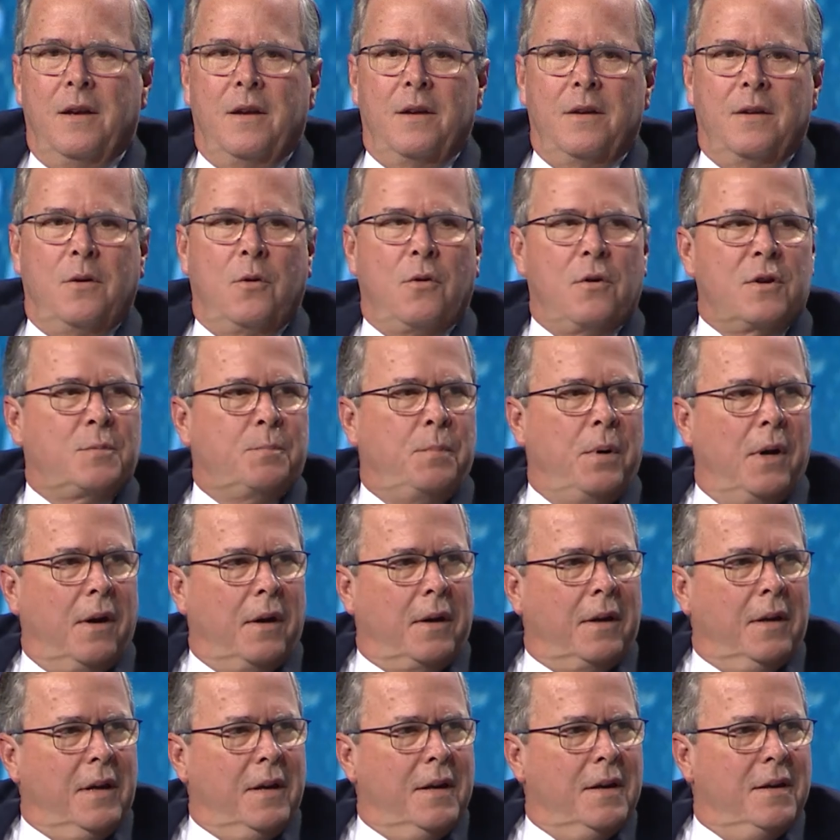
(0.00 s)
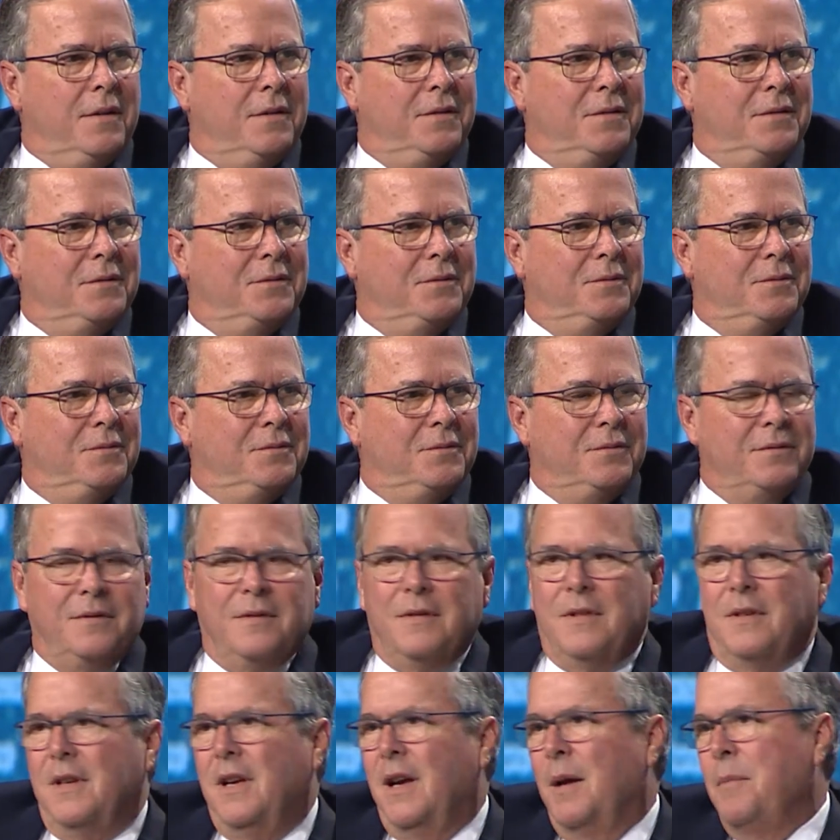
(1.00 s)
Horse pucky.
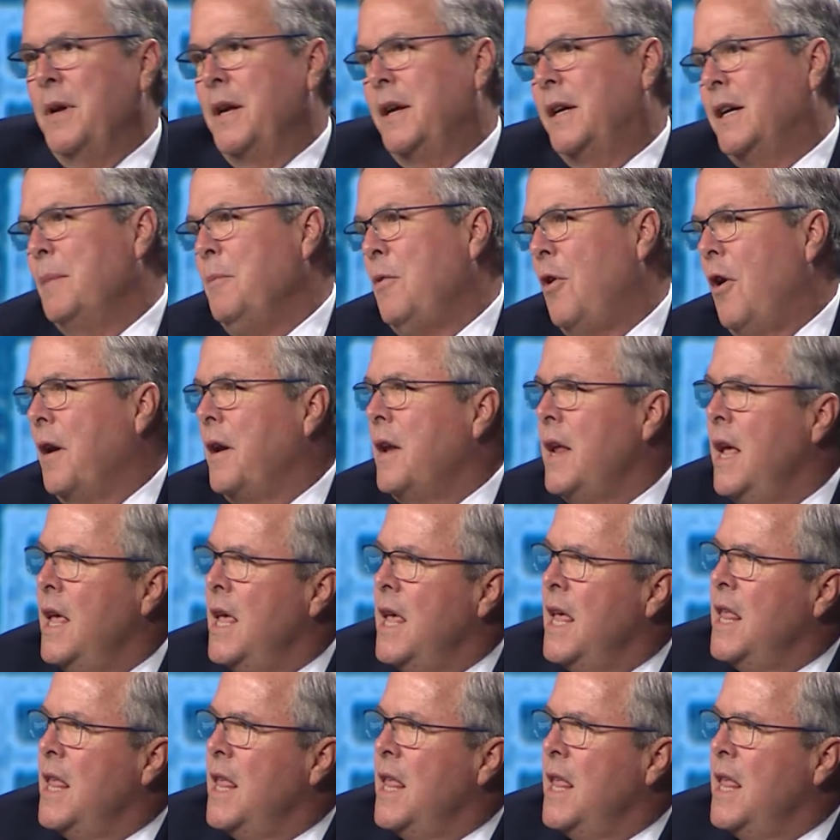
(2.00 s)
I mean, come on.